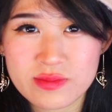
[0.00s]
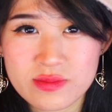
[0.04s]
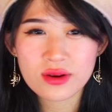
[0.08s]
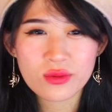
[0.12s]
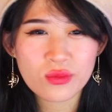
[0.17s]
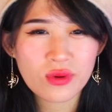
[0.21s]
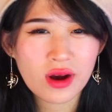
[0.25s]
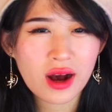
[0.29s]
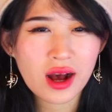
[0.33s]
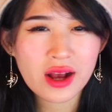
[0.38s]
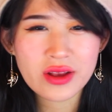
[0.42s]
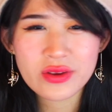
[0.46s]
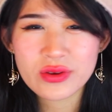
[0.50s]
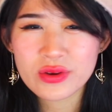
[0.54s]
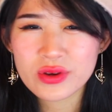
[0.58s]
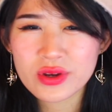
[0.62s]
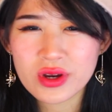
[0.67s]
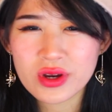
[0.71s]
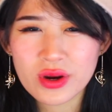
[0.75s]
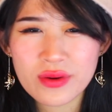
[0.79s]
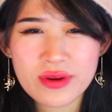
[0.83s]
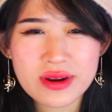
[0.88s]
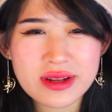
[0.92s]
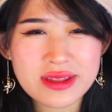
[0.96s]
Why are you
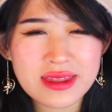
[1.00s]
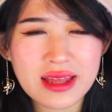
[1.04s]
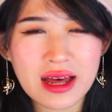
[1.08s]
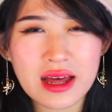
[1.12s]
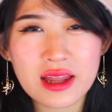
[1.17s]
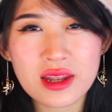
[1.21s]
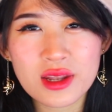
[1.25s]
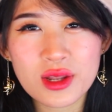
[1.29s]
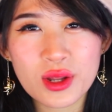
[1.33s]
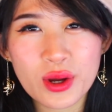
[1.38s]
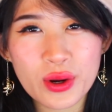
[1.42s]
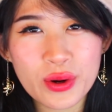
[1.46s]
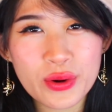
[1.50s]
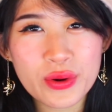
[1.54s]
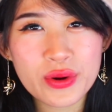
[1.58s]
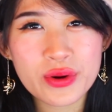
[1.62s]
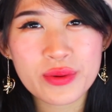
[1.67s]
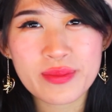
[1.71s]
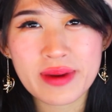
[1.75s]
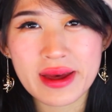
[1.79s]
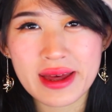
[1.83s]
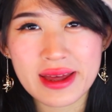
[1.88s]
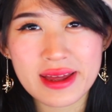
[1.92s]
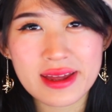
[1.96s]
going that
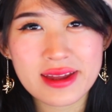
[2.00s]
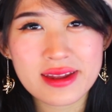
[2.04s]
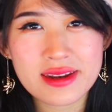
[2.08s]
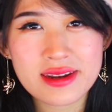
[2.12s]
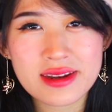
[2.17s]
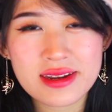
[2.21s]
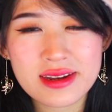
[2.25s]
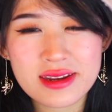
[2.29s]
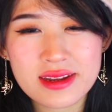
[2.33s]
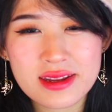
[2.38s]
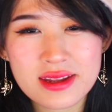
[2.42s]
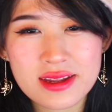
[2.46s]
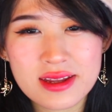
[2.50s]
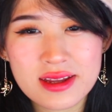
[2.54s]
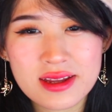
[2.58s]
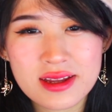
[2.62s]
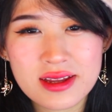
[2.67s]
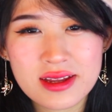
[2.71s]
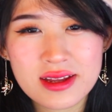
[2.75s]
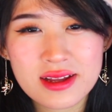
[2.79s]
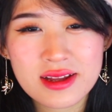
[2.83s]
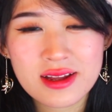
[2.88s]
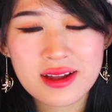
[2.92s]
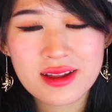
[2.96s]
low, man?
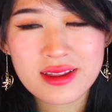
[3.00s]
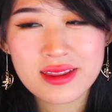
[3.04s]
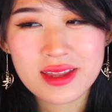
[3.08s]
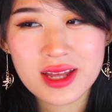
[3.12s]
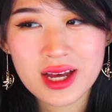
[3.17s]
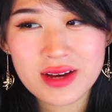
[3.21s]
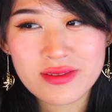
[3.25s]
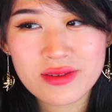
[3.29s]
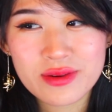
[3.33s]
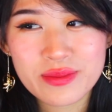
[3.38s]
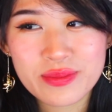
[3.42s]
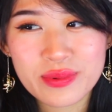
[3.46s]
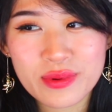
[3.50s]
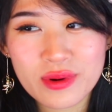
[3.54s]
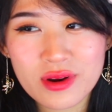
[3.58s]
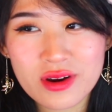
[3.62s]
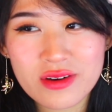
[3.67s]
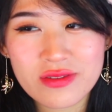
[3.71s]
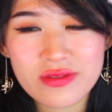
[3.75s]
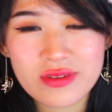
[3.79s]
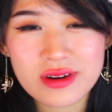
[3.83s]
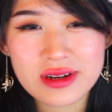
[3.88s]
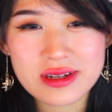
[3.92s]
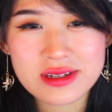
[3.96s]
They have a
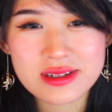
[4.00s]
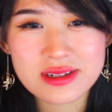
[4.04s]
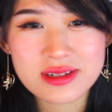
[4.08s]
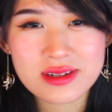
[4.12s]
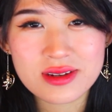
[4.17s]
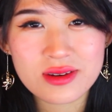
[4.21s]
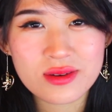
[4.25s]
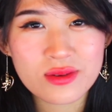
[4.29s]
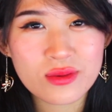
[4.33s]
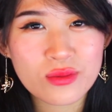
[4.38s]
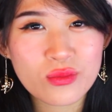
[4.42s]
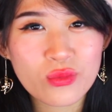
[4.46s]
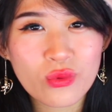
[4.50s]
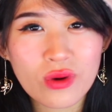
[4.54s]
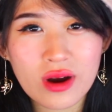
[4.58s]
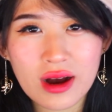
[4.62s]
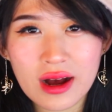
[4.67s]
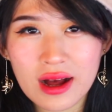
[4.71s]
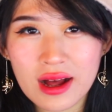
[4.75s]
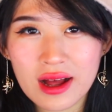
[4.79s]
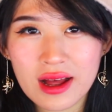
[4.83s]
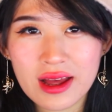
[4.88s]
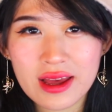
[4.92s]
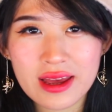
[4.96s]
boyfriend.
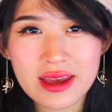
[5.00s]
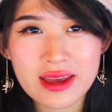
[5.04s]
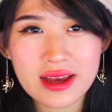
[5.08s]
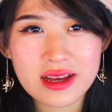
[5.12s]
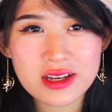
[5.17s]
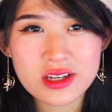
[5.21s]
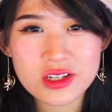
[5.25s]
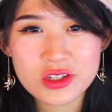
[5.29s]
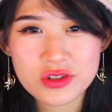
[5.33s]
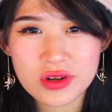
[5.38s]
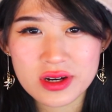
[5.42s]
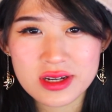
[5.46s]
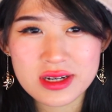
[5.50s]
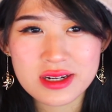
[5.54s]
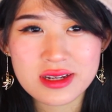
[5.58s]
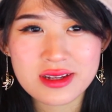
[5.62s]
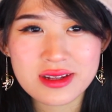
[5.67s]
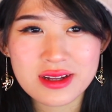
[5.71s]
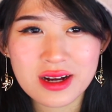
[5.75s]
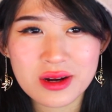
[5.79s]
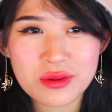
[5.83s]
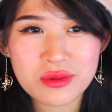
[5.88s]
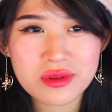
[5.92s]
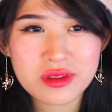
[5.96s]
Why are you trying to
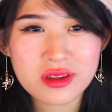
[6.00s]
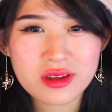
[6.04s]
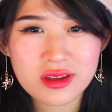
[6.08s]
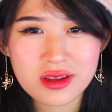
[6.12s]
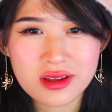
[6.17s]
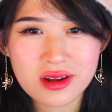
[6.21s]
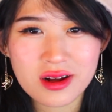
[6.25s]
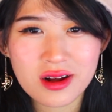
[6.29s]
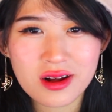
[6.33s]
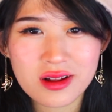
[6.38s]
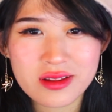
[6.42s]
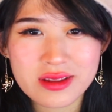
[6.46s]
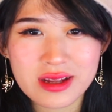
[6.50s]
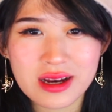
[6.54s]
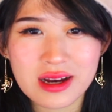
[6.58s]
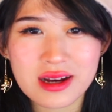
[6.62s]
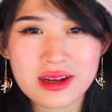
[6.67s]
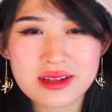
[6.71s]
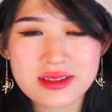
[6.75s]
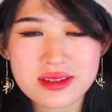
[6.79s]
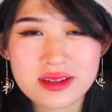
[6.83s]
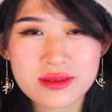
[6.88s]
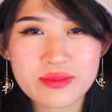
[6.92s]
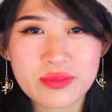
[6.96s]
get with a girl that
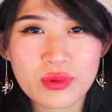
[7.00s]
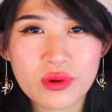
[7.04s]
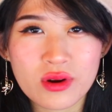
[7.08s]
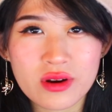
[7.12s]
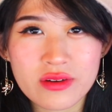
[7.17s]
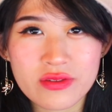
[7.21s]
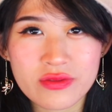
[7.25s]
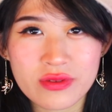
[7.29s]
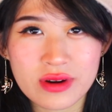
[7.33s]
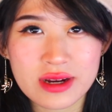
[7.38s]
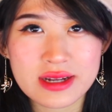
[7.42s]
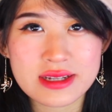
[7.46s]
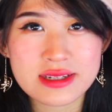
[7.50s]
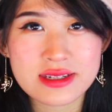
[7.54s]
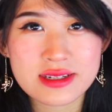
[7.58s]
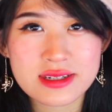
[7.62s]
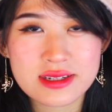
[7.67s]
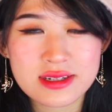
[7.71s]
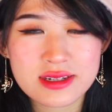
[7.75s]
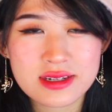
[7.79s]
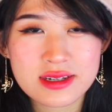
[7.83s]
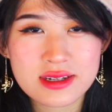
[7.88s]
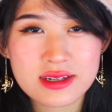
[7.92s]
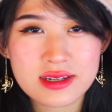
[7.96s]
has a
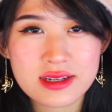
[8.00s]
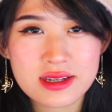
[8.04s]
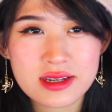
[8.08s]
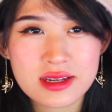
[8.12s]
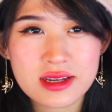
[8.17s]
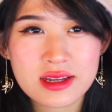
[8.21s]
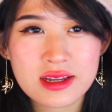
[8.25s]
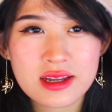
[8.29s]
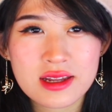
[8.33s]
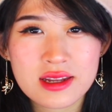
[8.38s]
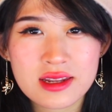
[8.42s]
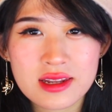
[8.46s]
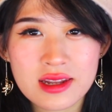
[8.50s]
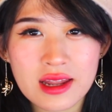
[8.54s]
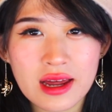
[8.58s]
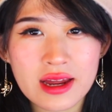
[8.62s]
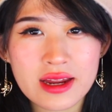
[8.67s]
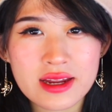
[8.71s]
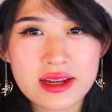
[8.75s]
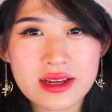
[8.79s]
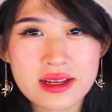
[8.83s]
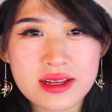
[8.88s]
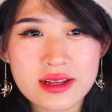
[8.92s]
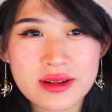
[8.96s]
boyfriend?
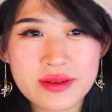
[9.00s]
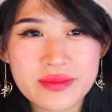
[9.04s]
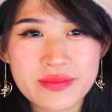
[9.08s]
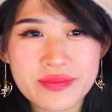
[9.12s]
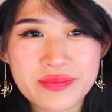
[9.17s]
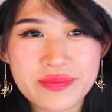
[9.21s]
Like,